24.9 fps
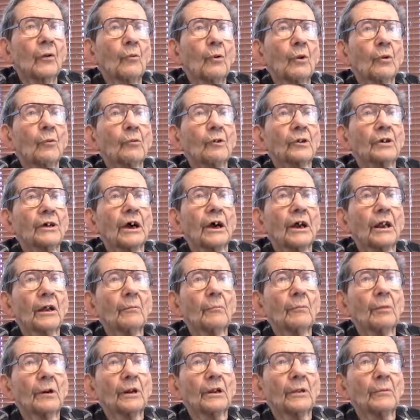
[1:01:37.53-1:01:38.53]
were kind
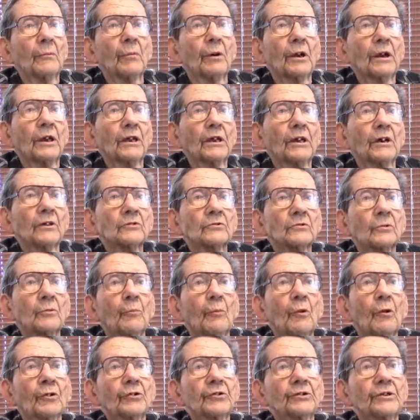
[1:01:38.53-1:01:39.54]
of buddy because we
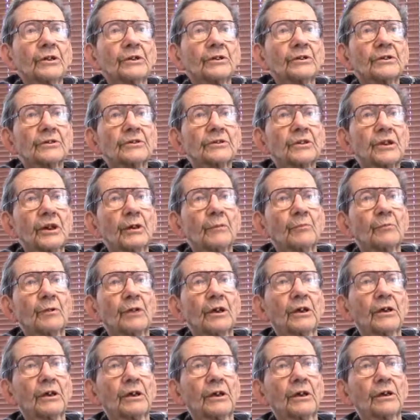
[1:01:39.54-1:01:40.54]
both did the same
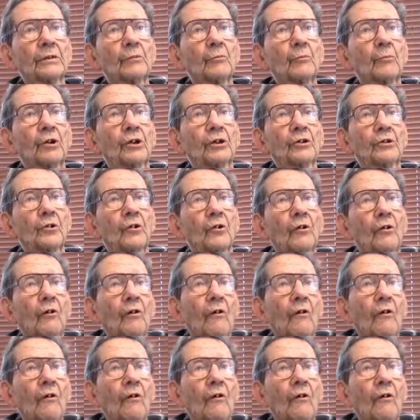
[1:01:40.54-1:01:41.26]
thing in the Marine Corps.